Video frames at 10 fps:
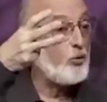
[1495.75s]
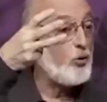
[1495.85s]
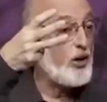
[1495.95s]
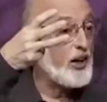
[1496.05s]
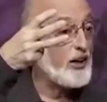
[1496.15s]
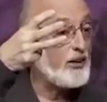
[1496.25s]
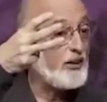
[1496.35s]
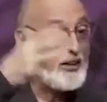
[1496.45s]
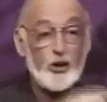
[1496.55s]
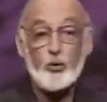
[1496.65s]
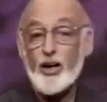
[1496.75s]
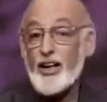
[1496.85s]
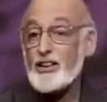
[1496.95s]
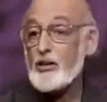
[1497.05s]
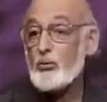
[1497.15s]
aren't working. That's what
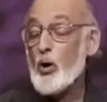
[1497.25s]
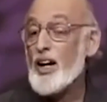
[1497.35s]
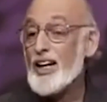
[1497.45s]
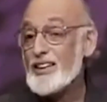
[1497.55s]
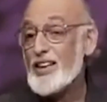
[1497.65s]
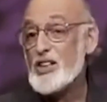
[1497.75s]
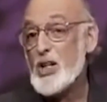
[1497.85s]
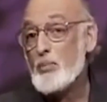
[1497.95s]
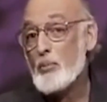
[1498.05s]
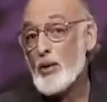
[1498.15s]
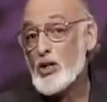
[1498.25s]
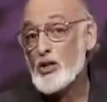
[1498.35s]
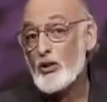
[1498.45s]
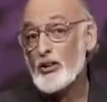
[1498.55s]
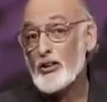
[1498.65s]
I got, why I got that chip on my
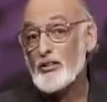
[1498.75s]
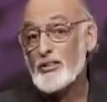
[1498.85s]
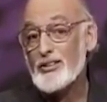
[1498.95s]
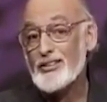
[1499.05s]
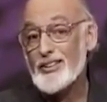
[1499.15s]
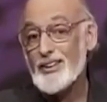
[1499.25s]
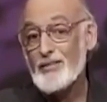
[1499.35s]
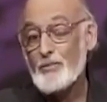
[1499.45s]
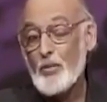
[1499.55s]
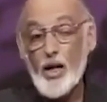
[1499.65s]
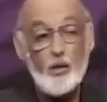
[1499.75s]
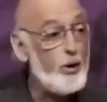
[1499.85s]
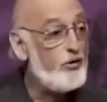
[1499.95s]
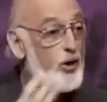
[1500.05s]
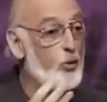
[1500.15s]
shoulder, right?
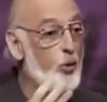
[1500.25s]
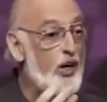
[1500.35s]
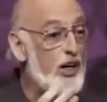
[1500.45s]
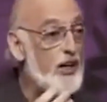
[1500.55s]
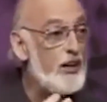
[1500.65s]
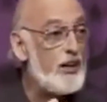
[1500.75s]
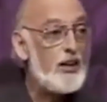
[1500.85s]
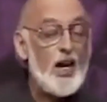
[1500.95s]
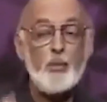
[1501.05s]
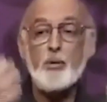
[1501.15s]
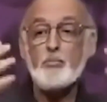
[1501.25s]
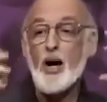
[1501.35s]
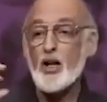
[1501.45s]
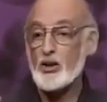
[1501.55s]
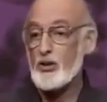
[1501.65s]
But if they're working, I'm in
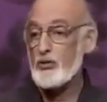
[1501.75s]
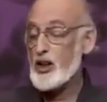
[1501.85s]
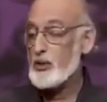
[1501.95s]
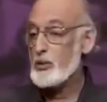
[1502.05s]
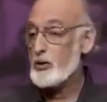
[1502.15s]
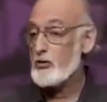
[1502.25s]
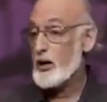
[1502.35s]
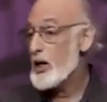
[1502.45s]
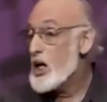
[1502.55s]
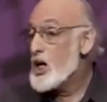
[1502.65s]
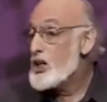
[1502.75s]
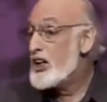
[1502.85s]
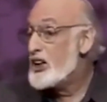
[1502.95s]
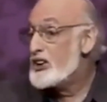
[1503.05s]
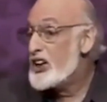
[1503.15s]
positive sentiment override.
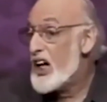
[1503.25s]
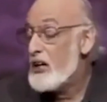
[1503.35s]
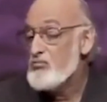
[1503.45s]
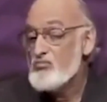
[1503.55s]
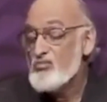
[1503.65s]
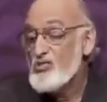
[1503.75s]
She can say